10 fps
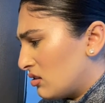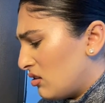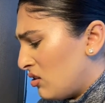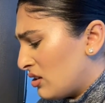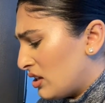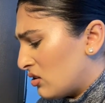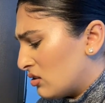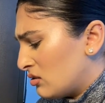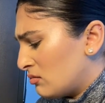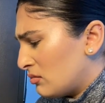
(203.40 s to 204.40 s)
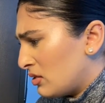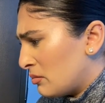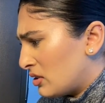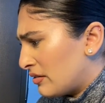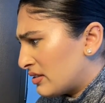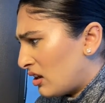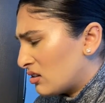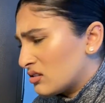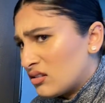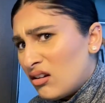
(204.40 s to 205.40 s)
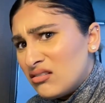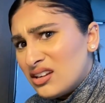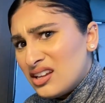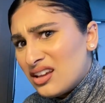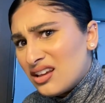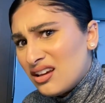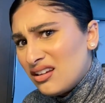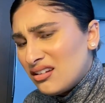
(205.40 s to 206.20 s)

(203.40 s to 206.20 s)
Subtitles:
Okay, hon, I'm in the middle of telling a story here.